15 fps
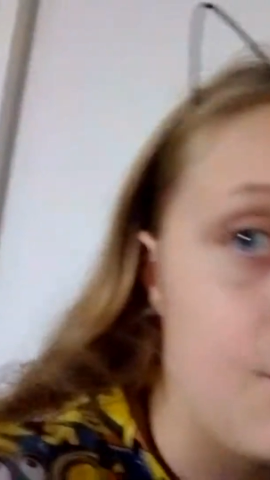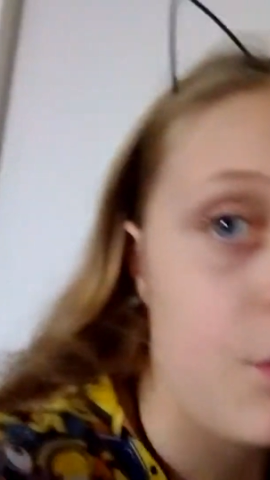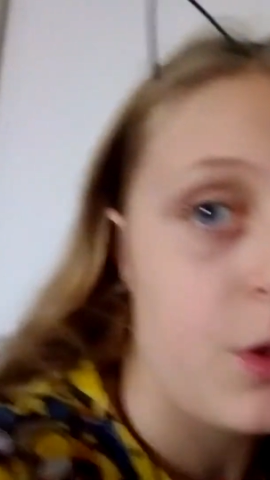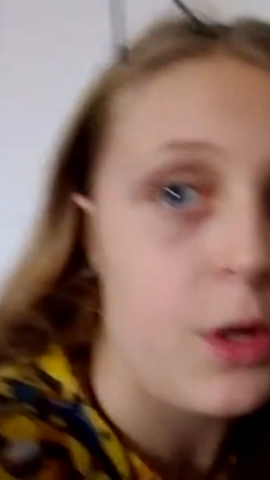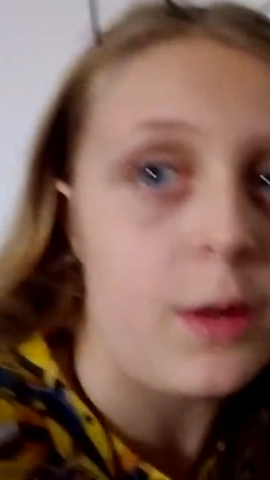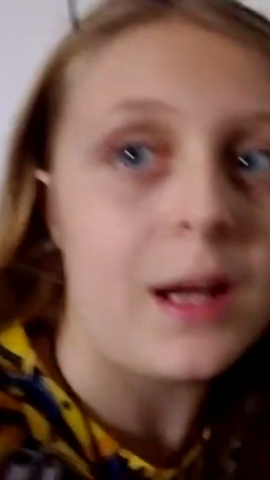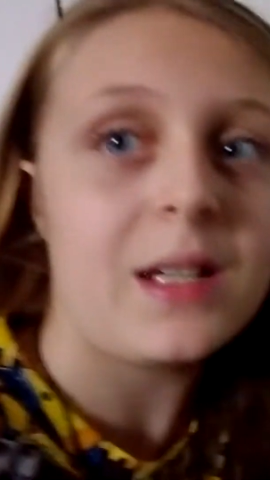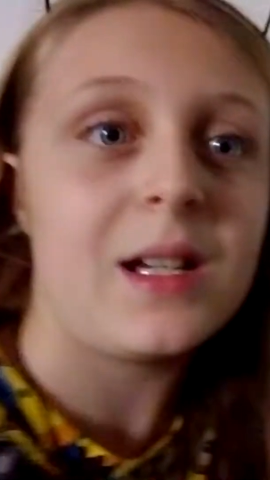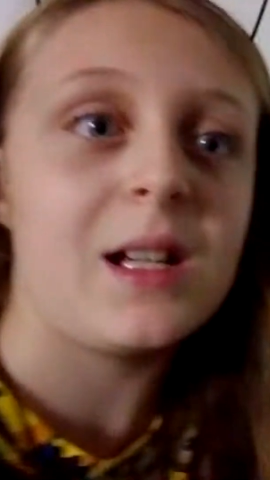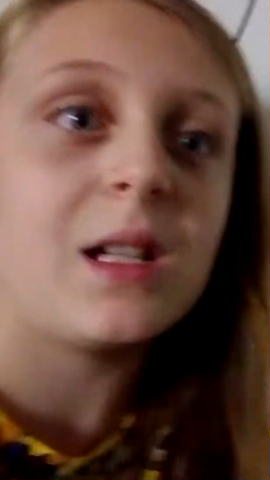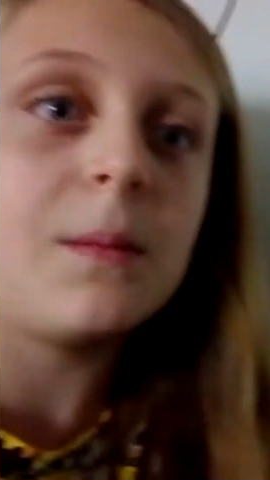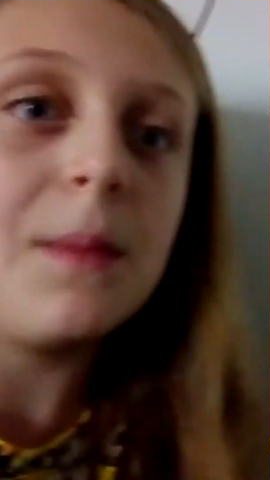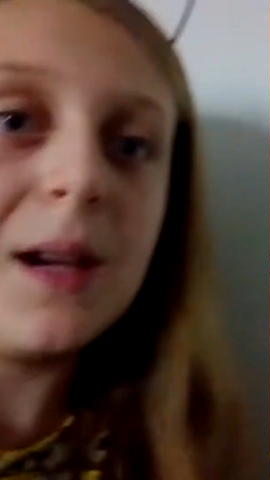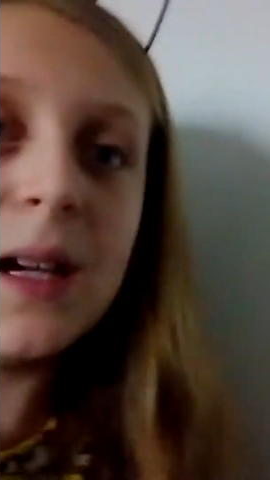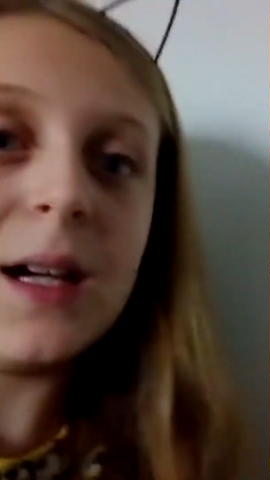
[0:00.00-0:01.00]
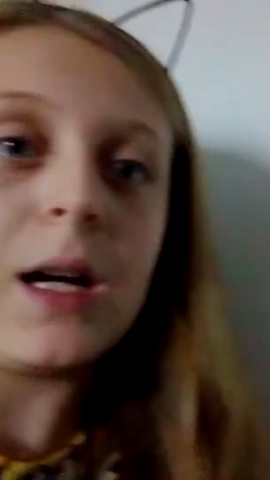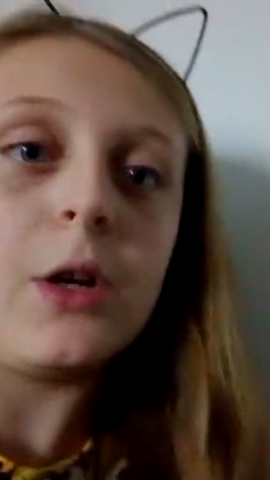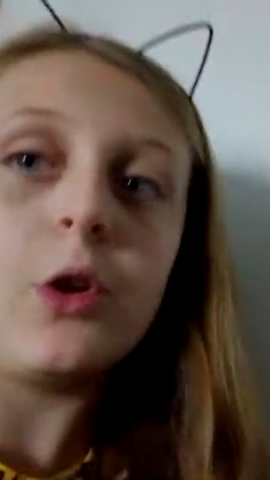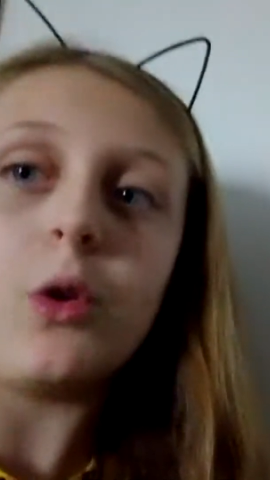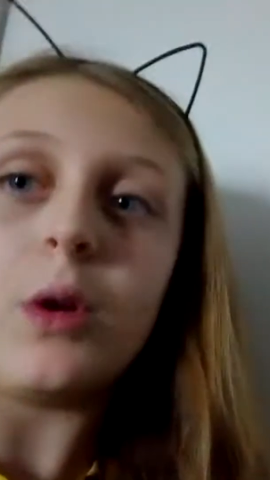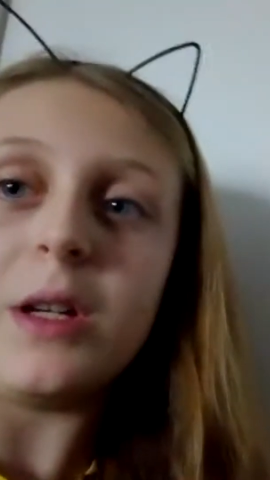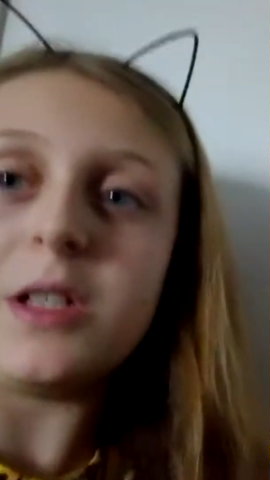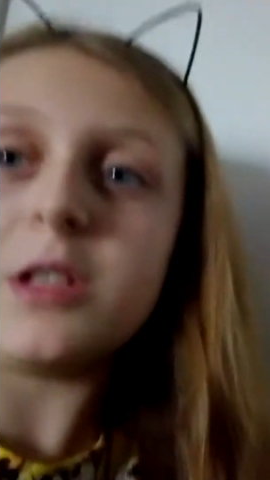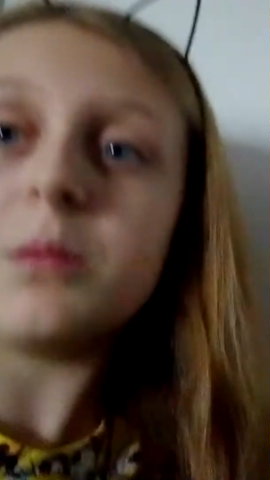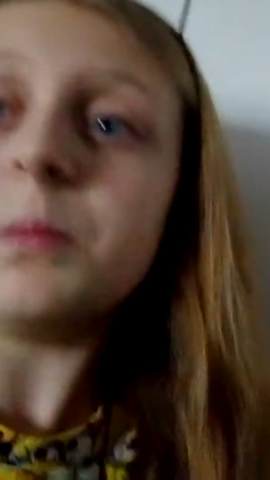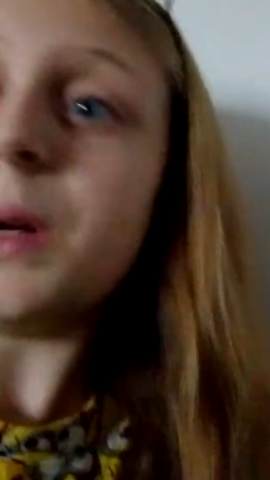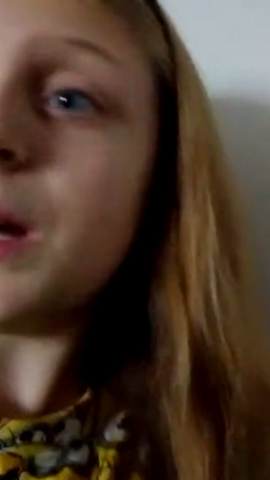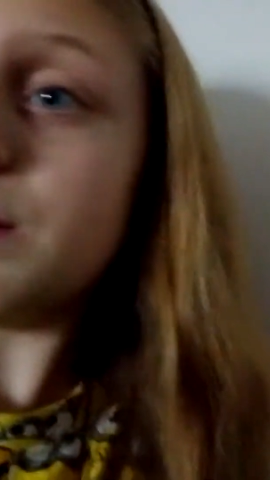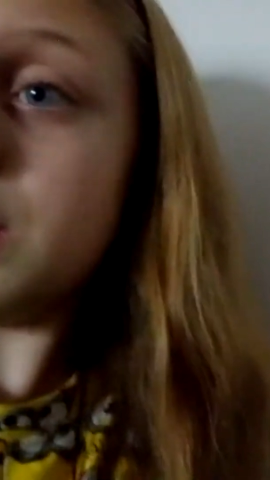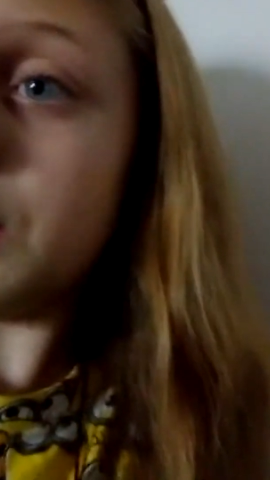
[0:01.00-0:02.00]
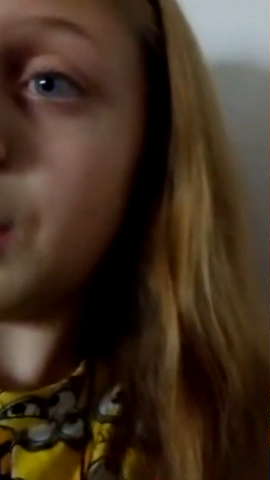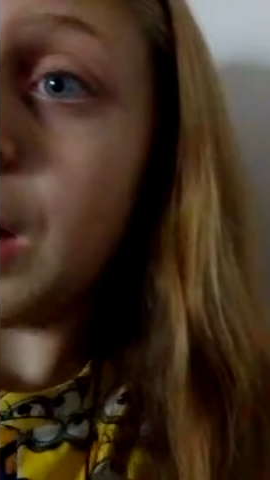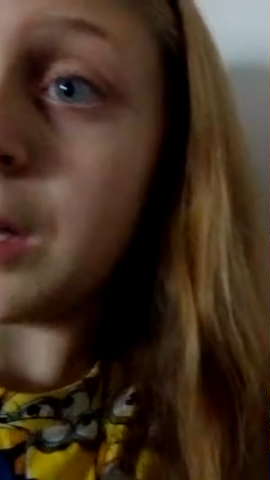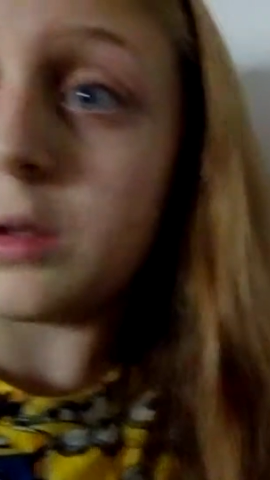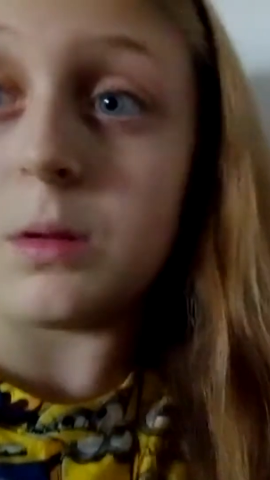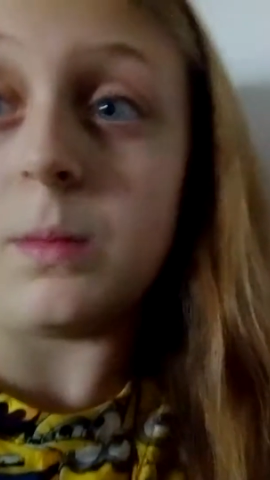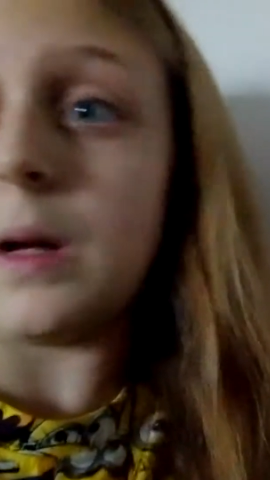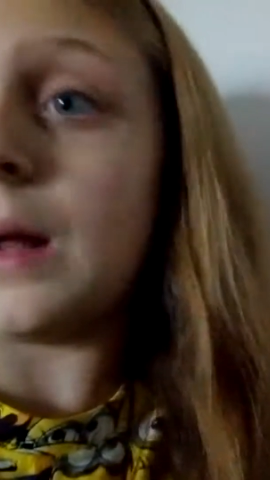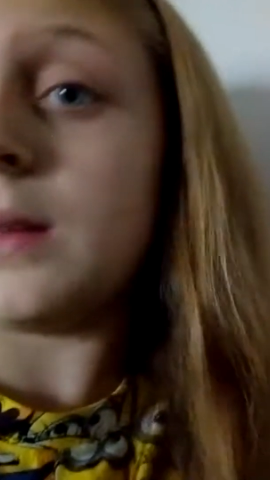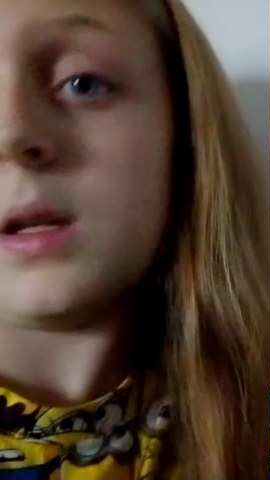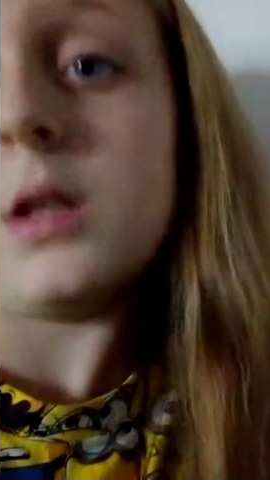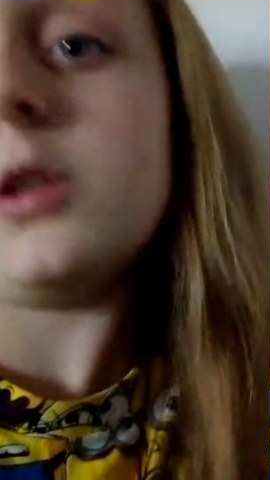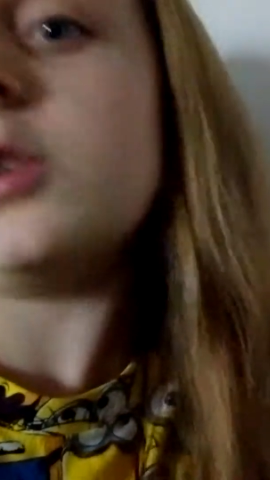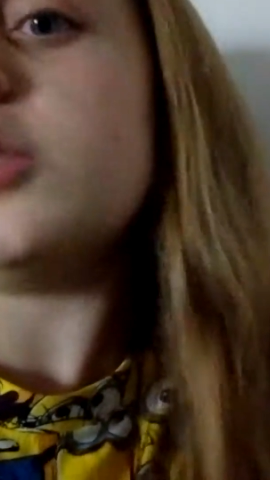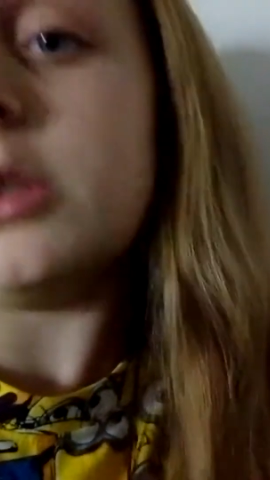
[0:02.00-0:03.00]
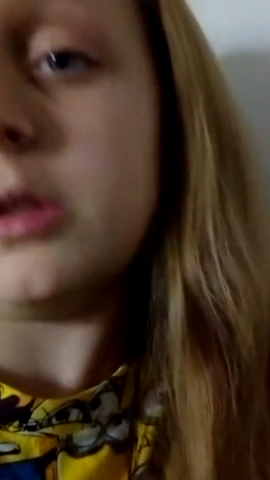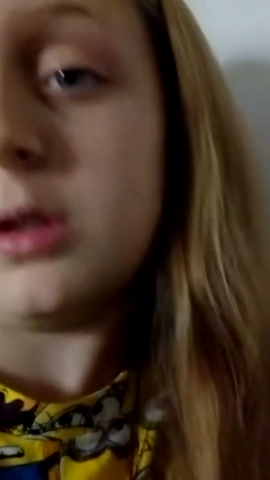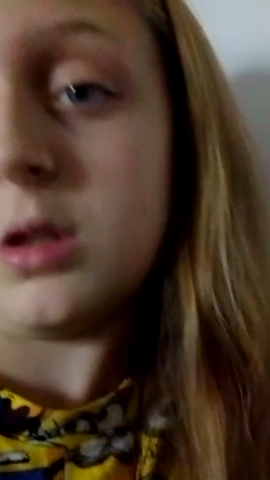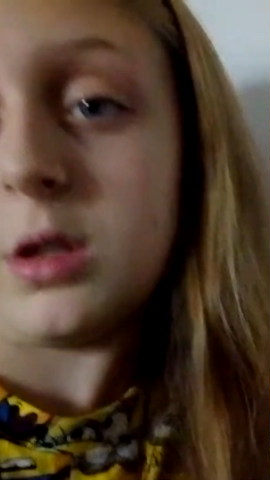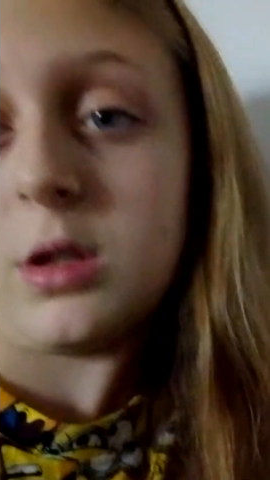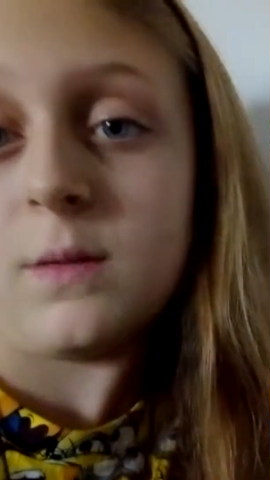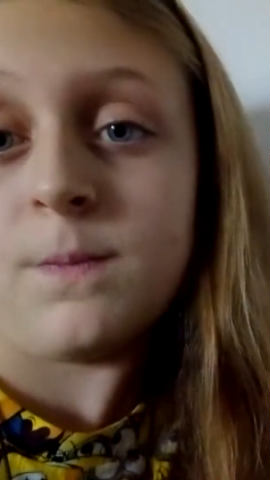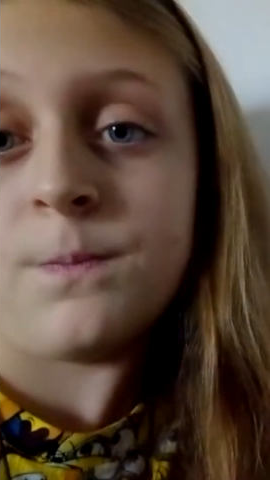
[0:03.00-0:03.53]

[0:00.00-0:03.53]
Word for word: Shall we ask it to make a noise? Sometimes it works, sometimes it doesn't.